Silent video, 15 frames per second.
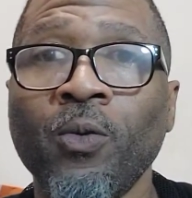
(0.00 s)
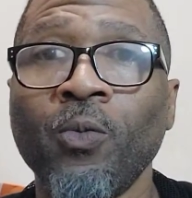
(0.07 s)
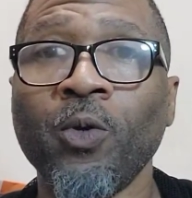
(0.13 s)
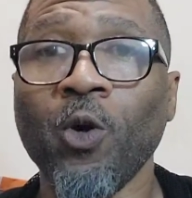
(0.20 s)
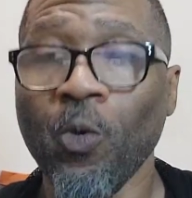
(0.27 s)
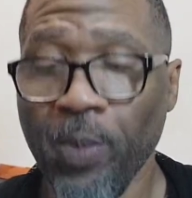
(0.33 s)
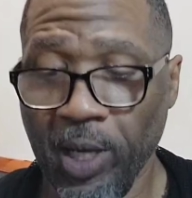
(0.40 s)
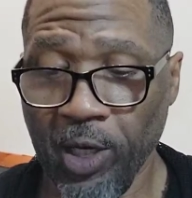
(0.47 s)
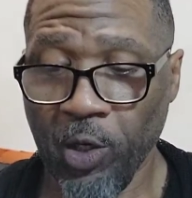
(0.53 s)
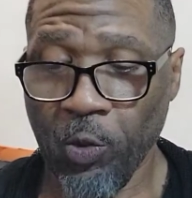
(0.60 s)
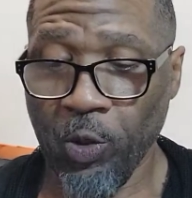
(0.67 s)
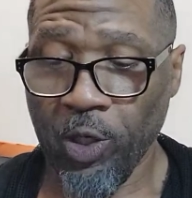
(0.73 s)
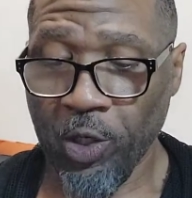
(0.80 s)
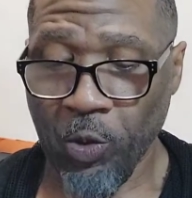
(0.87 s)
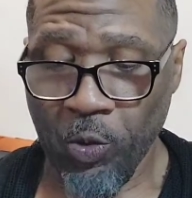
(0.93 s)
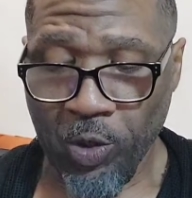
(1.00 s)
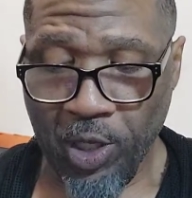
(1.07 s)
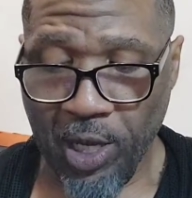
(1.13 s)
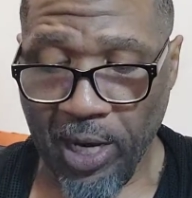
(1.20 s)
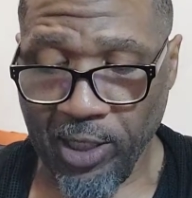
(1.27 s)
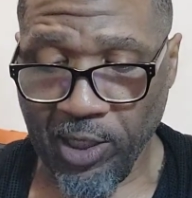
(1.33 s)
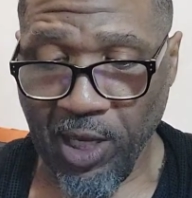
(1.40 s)
We're gonna make it do what it do.
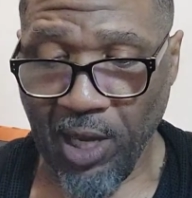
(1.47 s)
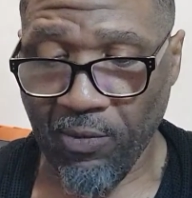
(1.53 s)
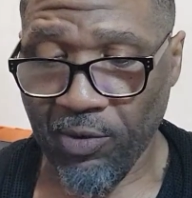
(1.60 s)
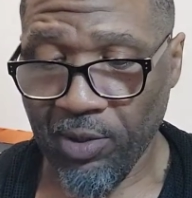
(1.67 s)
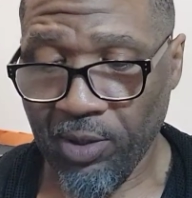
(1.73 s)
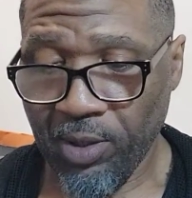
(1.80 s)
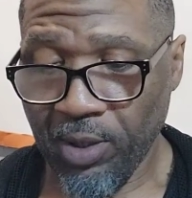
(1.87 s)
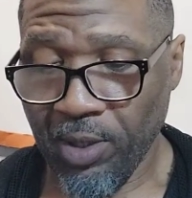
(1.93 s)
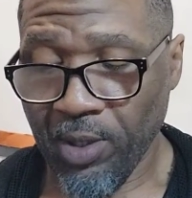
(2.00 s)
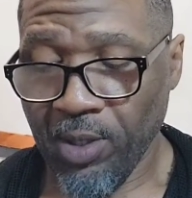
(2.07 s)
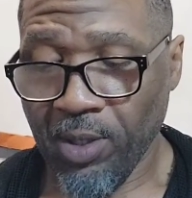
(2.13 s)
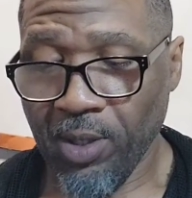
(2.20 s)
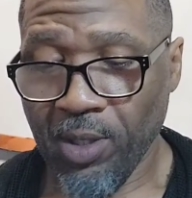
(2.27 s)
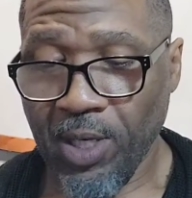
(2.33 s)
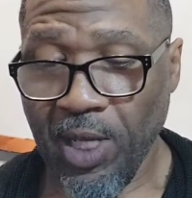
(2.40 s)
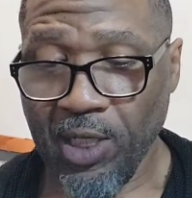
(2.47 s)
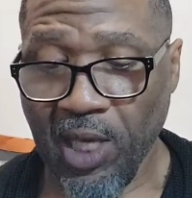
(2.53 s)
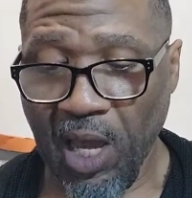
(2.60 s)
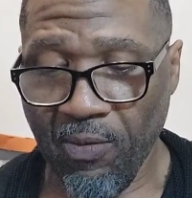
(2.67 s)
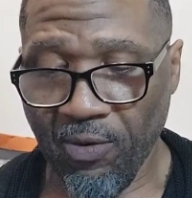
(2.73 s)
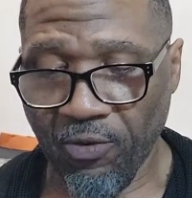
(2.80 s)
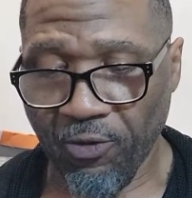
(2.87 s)
Yeah, that's Kevin. That's
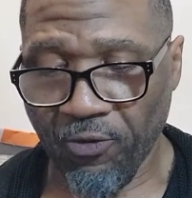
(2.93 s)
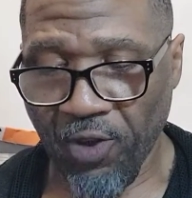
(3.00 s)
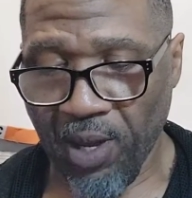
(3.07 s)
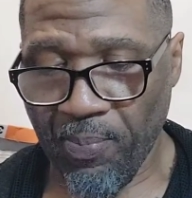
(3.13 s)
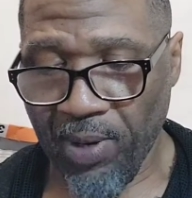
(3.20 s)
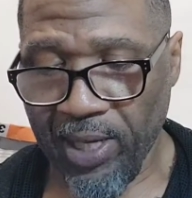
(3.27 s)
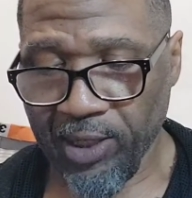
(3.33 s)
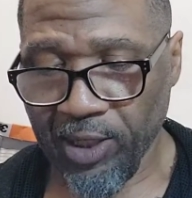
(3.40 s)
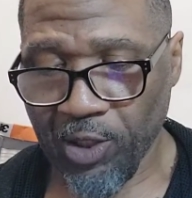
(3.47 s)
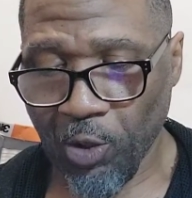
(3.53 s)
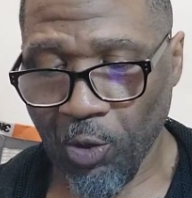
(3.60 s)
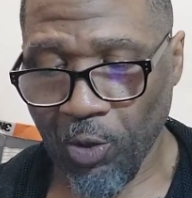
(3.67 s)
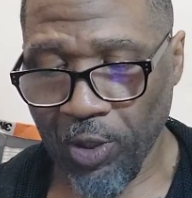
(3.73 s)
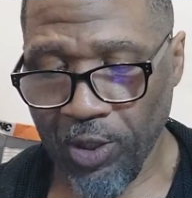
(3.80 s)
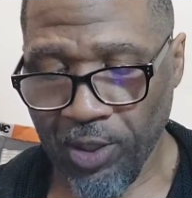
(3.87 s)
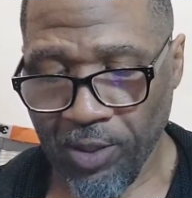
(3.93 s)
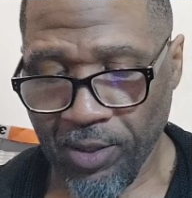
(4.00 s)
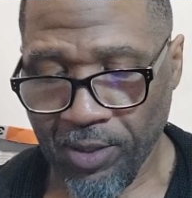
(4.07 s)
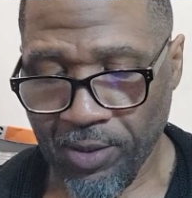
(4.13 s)
Kevin from Fan Plastic Toys.